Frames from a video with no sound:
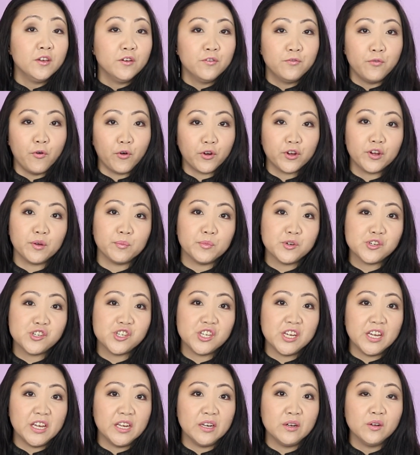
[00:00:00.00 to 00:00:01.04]
for your
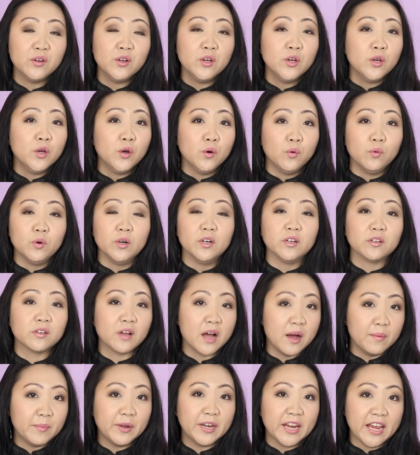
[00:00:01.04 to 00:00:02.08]
machine will
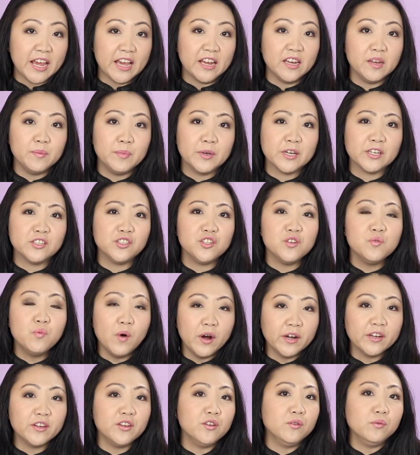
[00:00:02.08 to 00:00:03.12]
come in handy because you
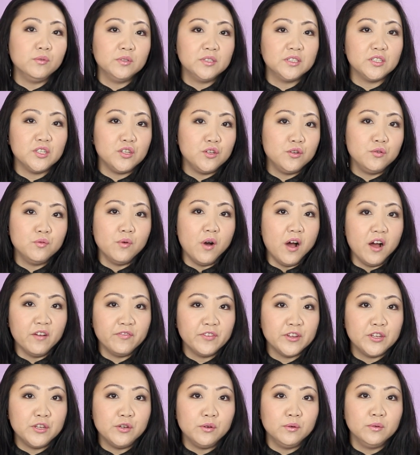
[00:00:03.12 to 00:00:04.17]
want to use, you
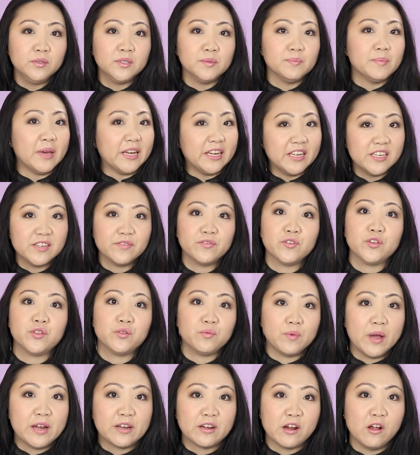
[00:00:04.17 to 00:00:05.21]
often use many different
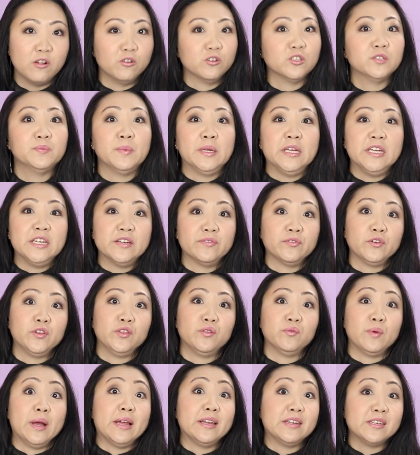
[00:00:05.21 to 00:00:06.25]
thread colors, many different
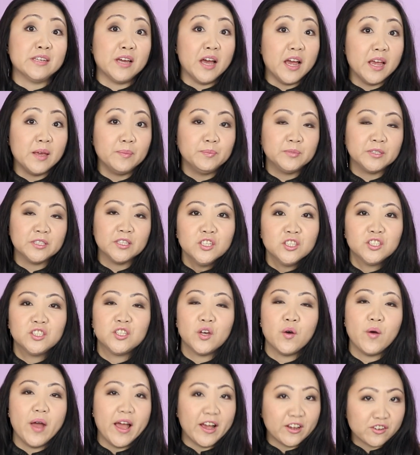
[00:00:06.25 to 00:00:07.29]
thread types.
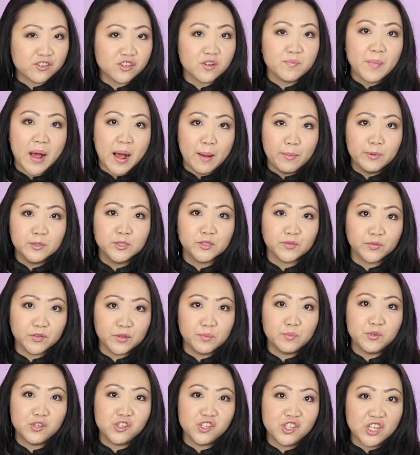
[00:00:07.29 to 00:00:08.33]
So extra bobbins for
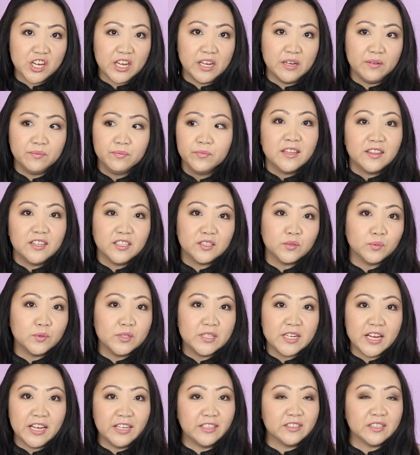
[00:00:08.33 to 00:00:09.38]
the machine. This one
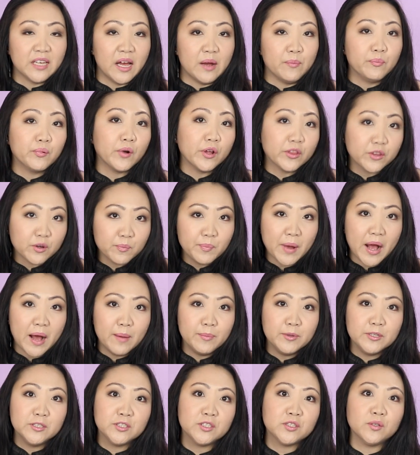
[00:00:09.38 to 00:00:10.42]
takes uh, brother
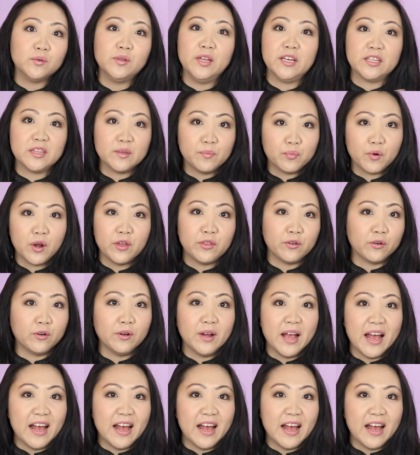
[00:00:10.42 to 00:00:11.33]
bobbins, so like the brother